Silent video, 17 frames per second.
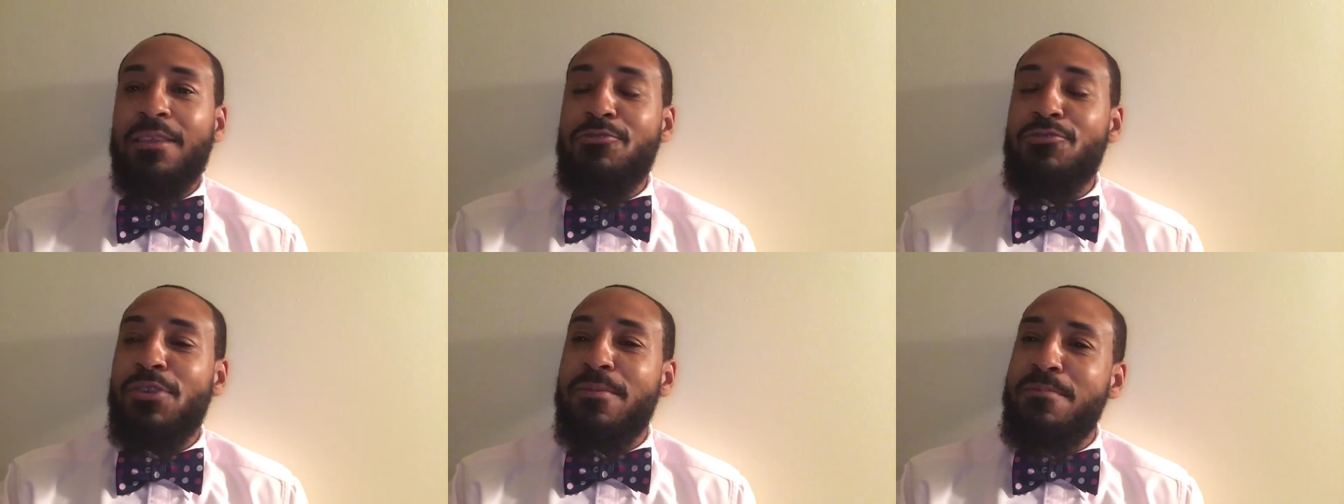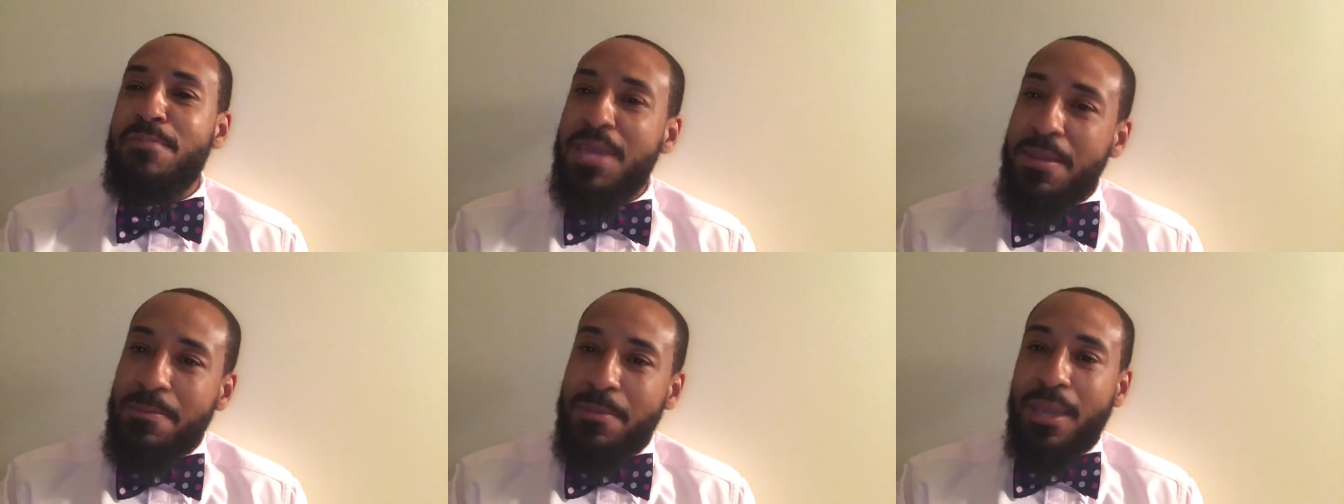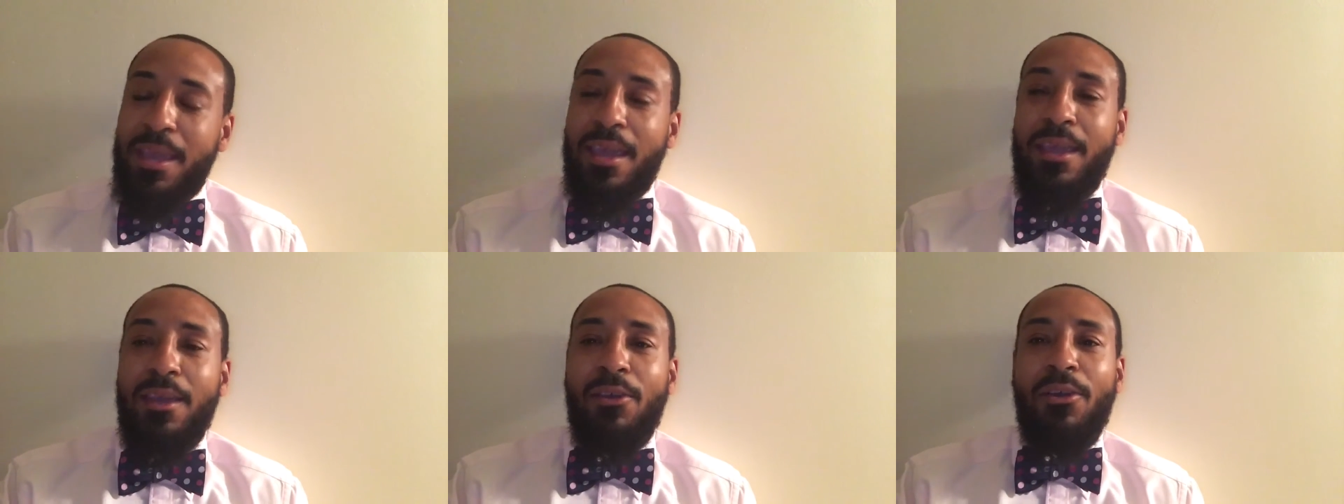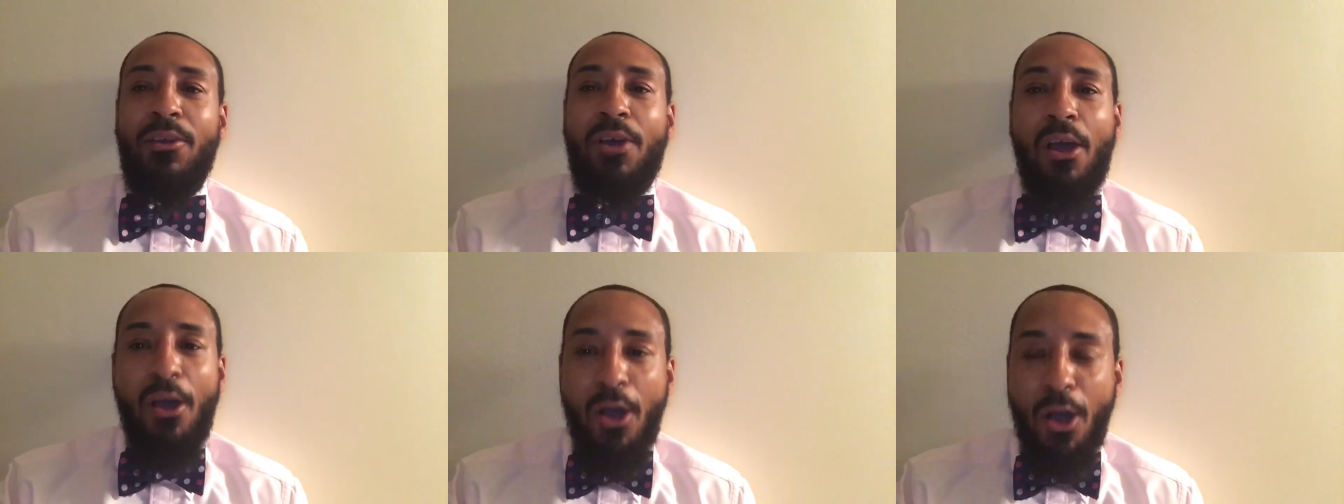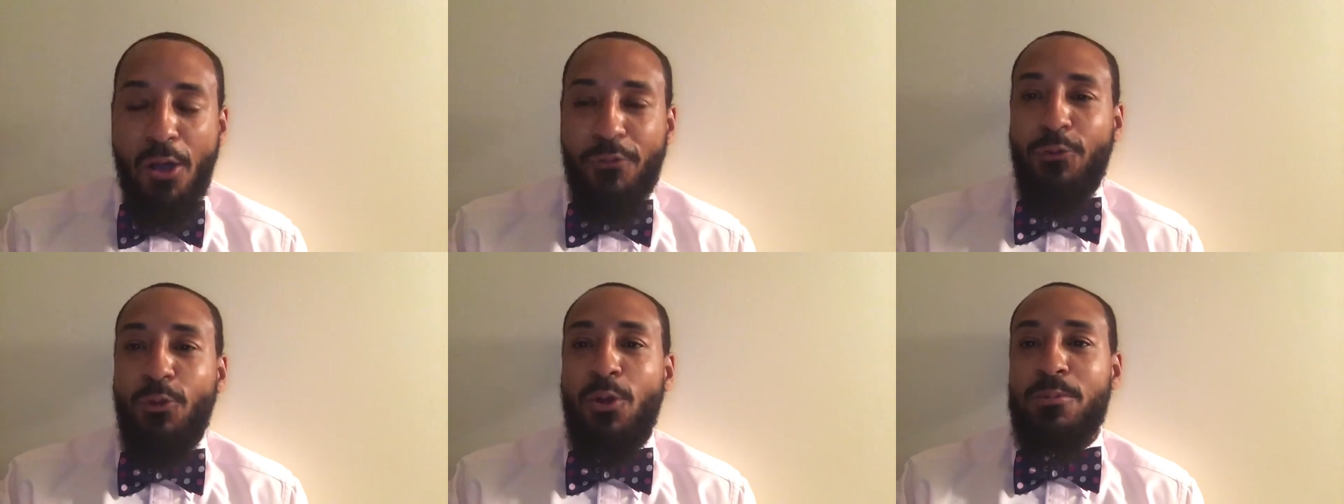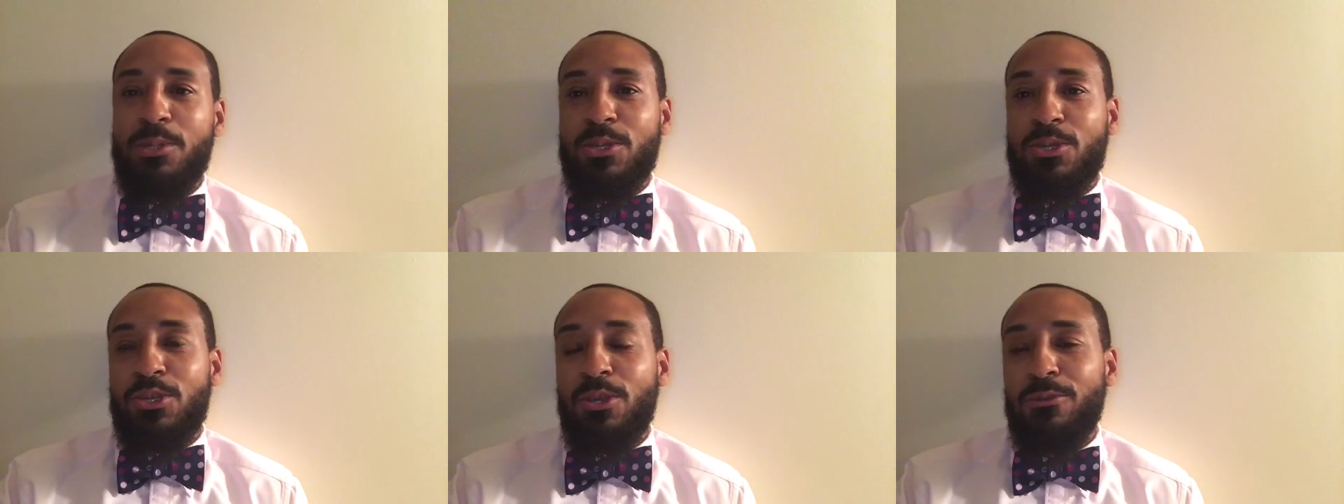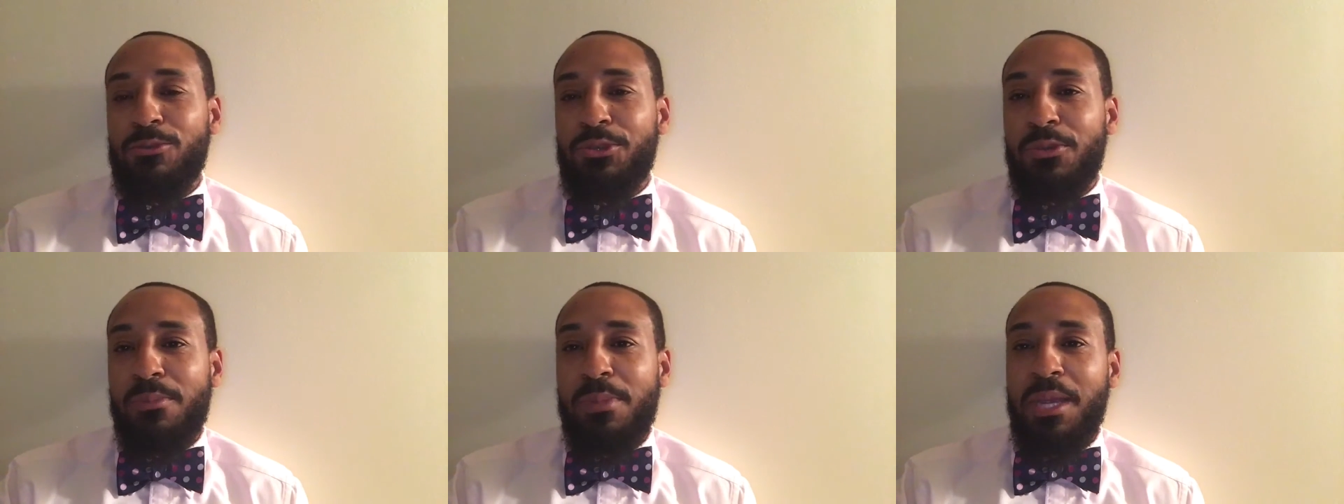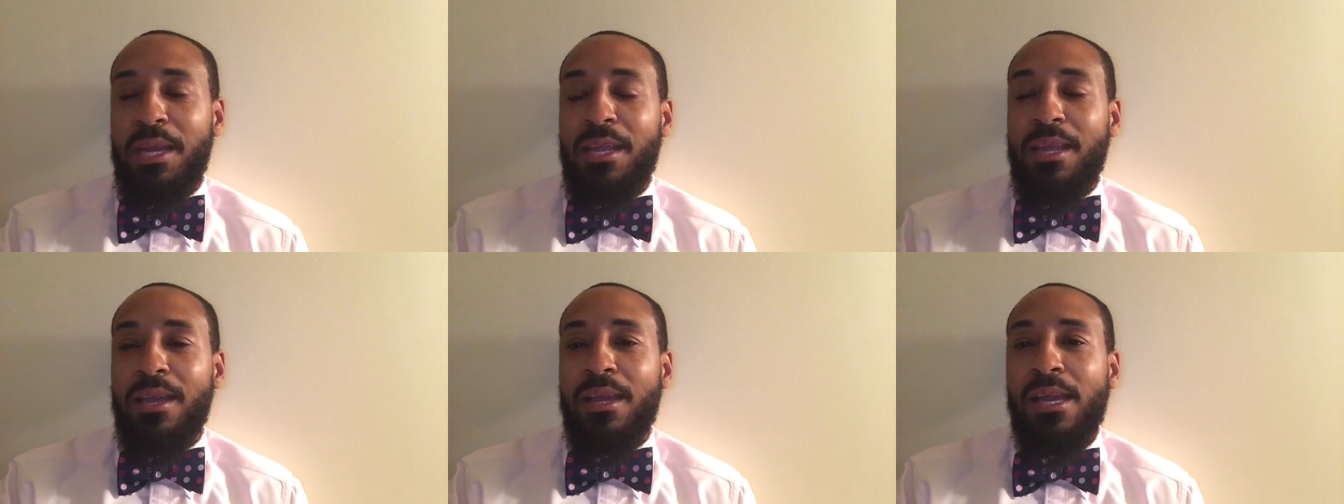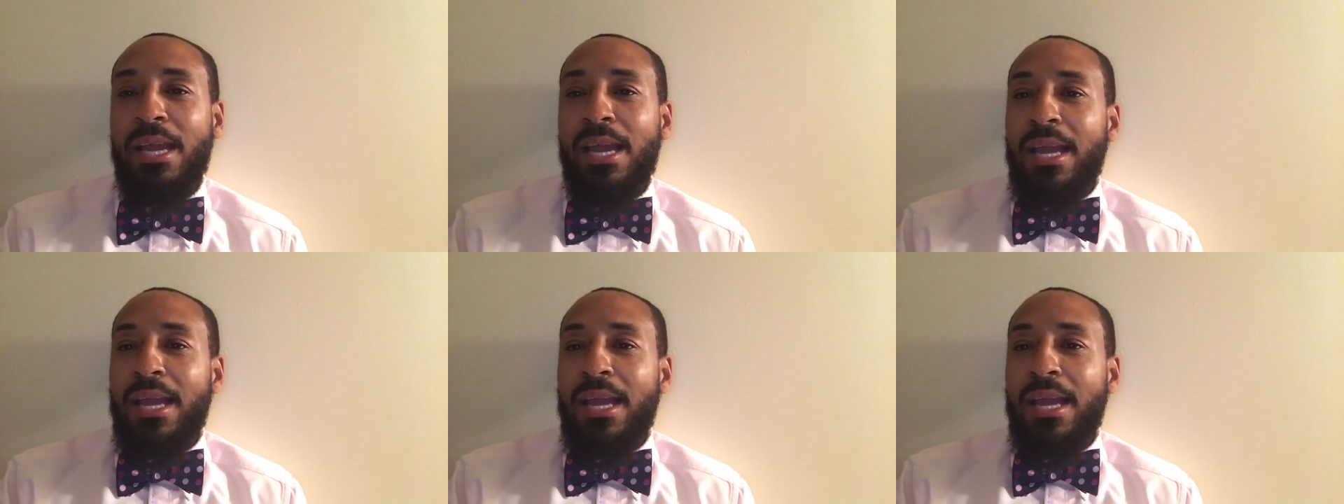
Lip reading: you can meet me here on all forms of social media